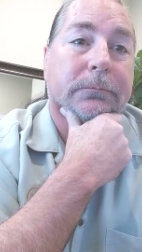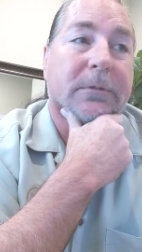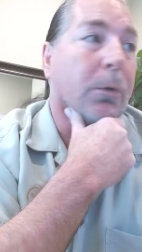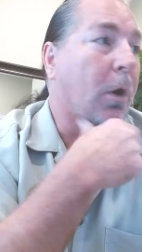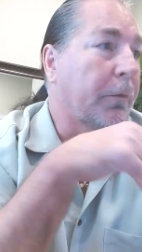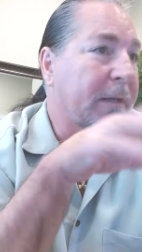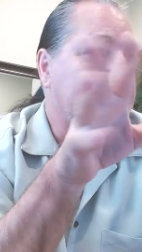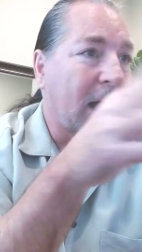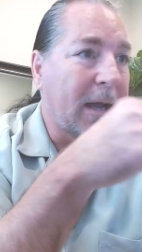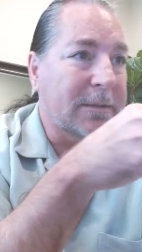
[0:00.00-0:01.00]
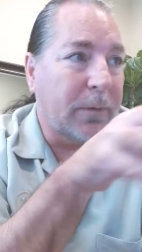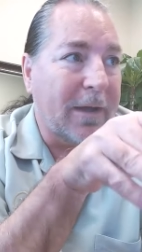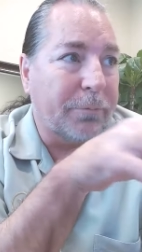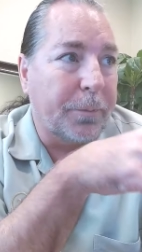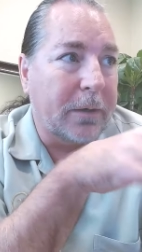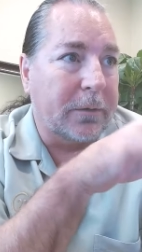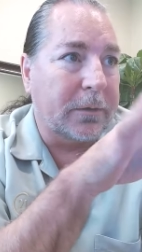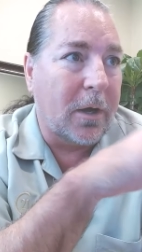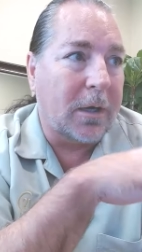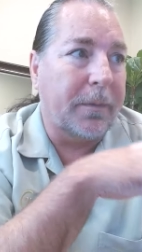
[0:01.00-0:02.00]
So all these slides we have prepared to
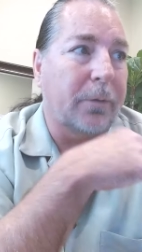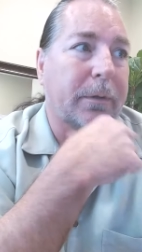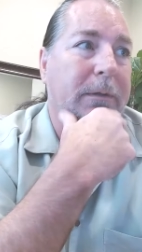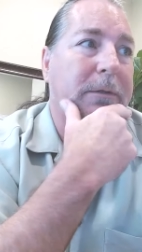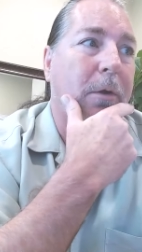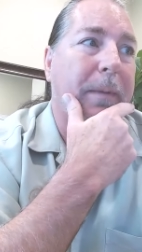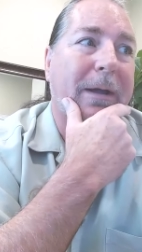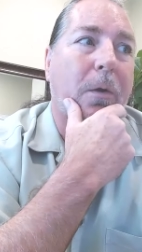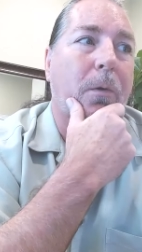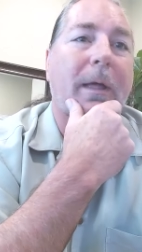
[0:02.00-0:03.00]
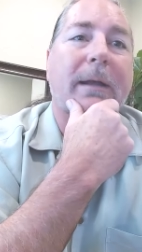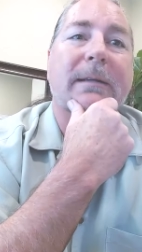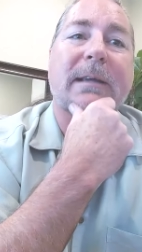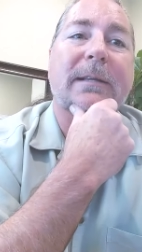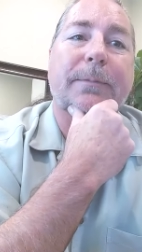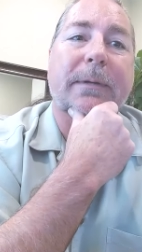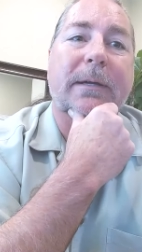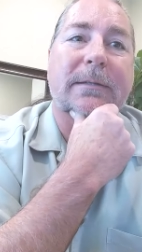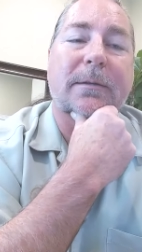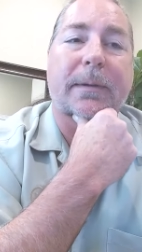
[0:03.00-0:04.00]
talk about really don't make a whole lot of sense
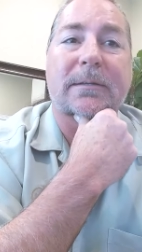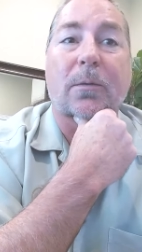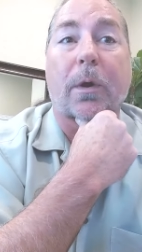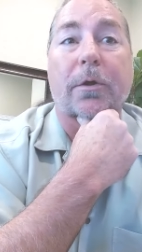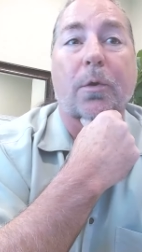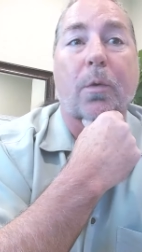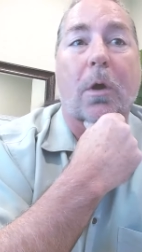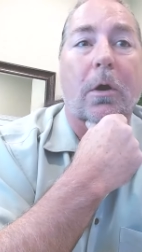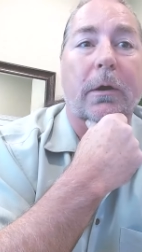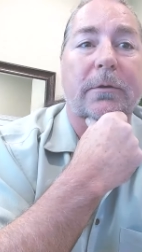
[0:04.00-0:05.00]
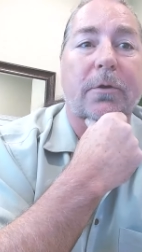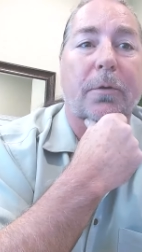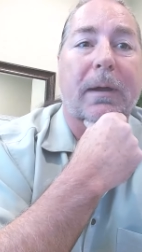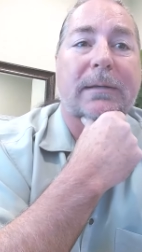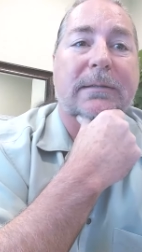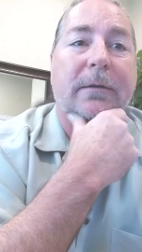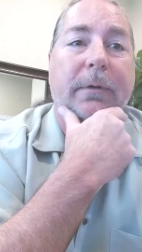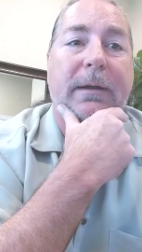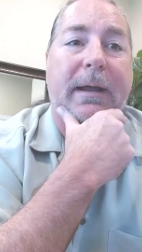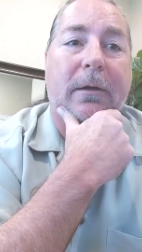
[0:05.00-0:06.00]
because it depends on where you are in your mindset
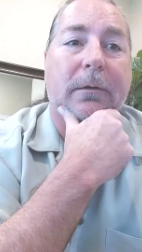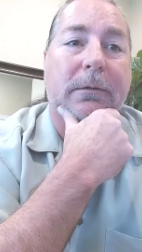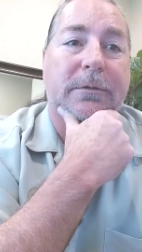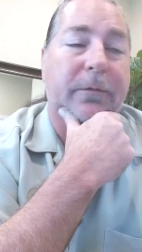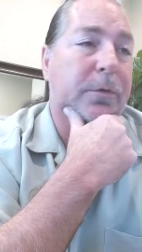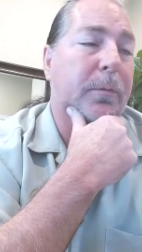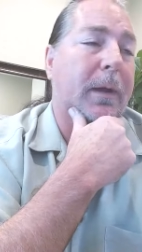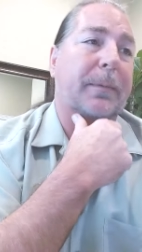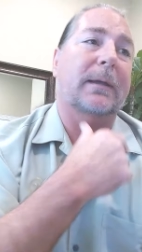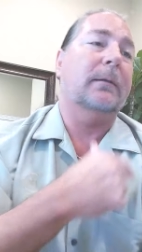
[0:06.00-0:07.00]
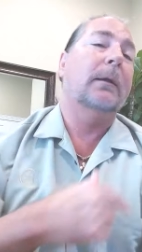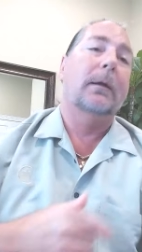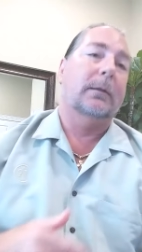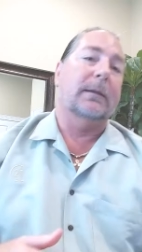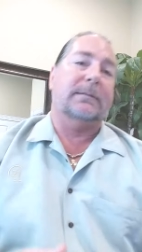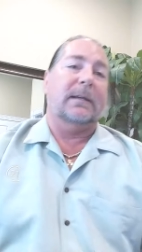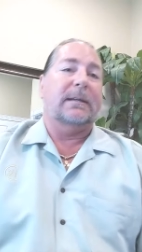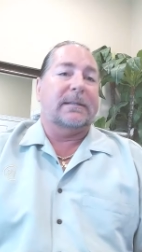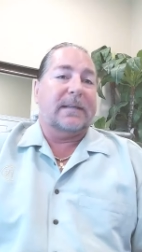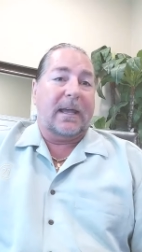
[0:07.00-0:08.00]
right now. Because if you might be
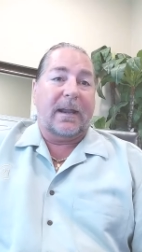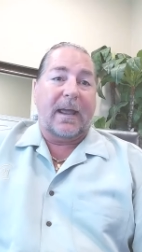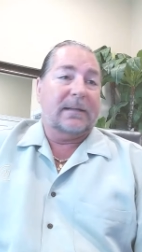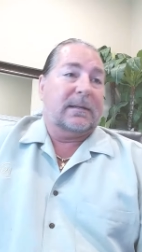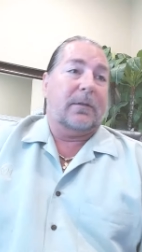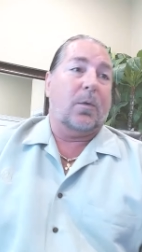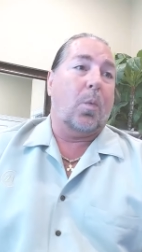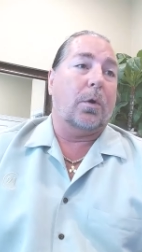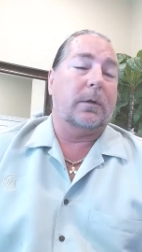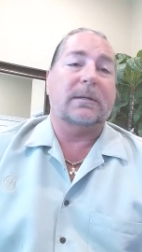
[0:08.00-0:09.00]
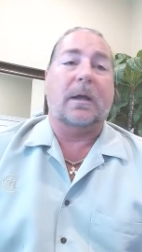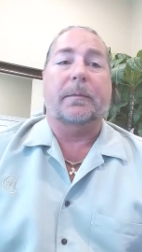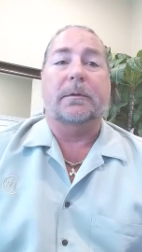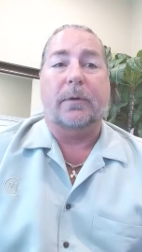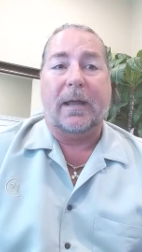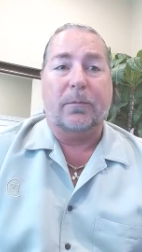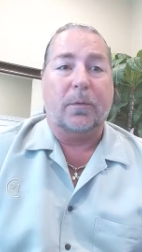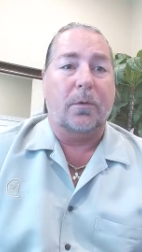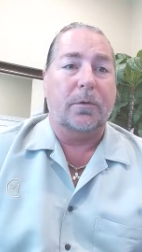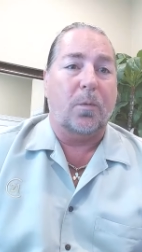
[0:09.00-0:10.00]
listening to C N N and saying the world is coming to an end,
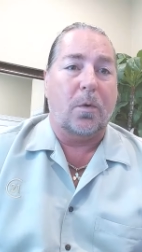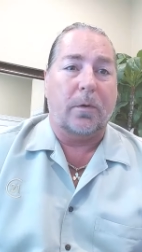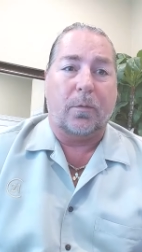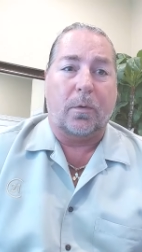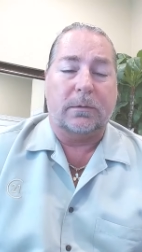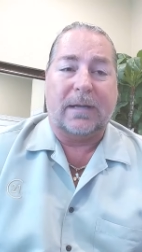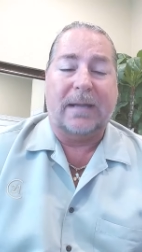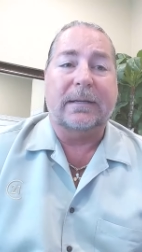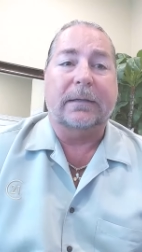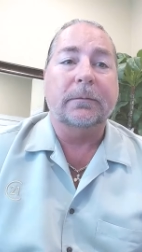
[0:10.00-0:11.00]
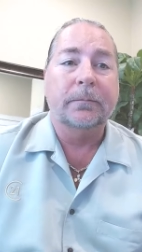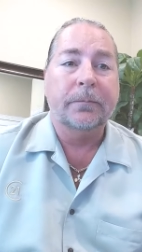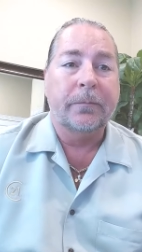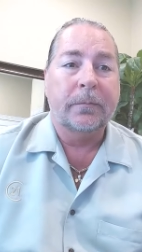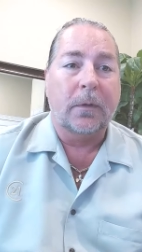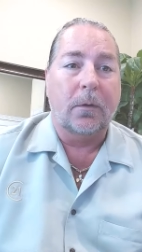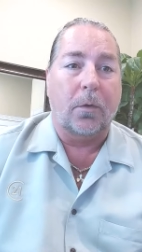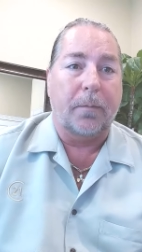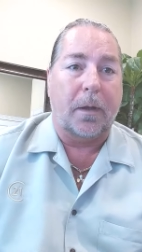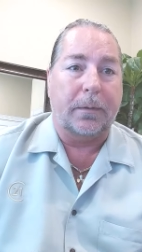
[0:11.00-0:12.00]
we're going to war, the world's ending.
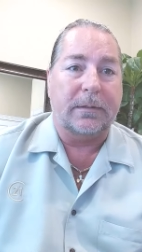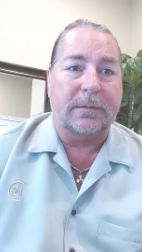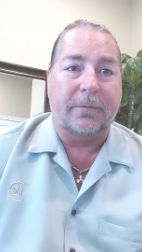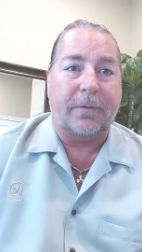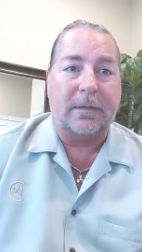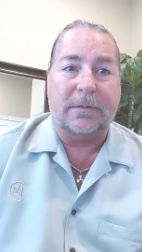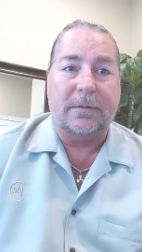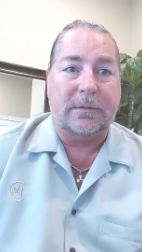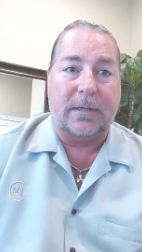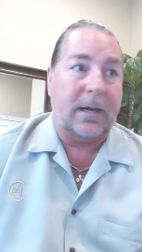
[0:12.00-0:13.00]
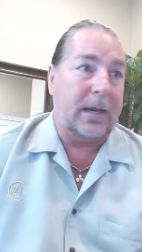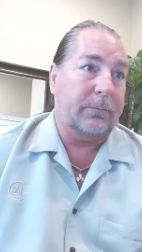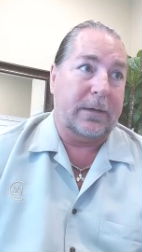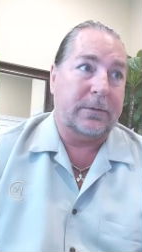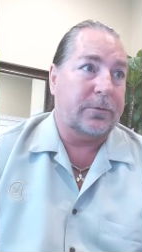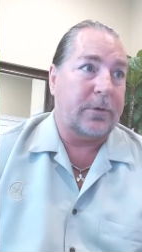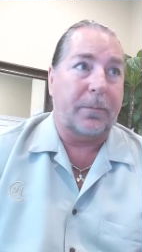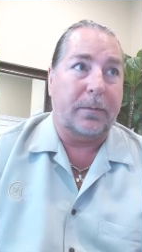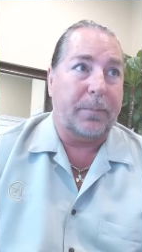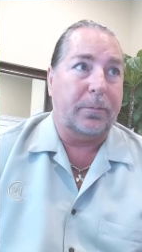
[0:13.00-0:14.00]
Or you might be listening to Fox News saying, hey, rates are
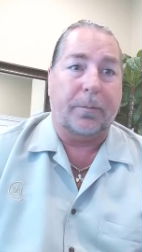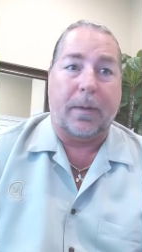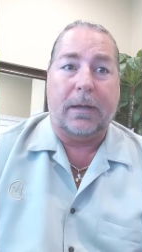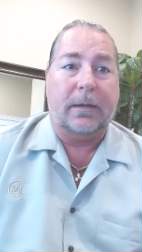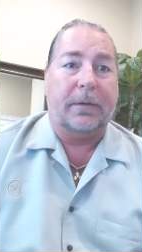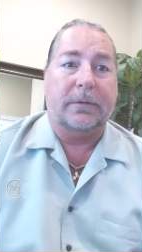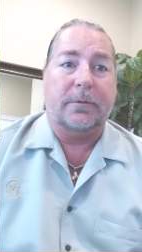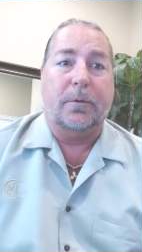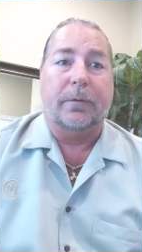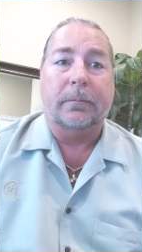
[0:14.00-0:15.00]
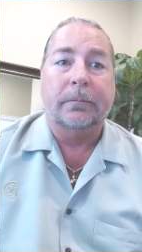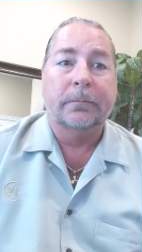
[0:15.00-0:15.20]
dropping, people are buying, and things are moving.